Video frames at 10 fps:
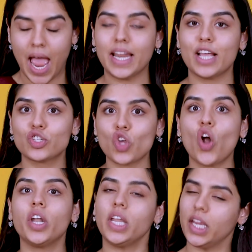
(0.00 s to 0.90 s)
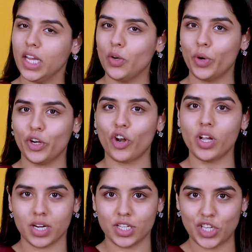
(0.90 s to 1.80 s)
and I saw Nikki do it on
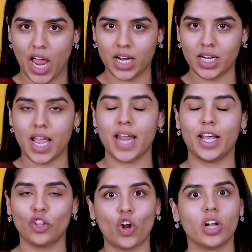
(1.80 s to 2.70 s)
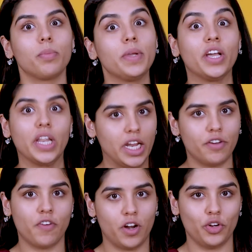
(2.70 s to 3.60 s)
her channel and I thought it'll be
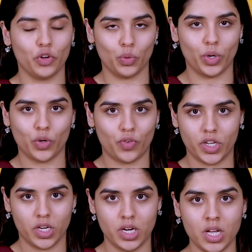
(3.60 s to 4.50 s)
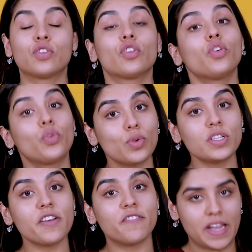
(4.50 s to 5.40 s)
great fun to do it over here. So the
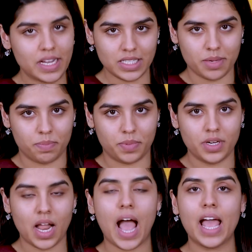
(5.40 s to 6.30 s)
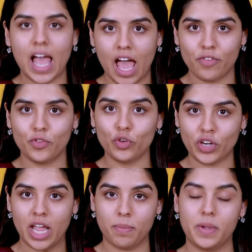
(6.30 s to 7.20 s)
rules are very simple. I have to
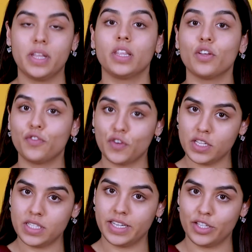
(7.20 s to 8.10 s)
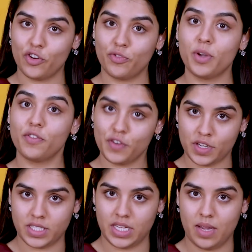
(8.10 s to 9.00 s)
type in the first letter of my
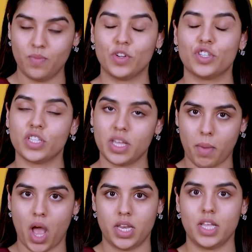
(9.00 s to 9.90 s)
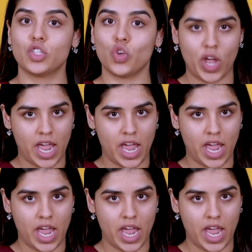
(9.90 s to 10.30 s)
first name, which is Himani, so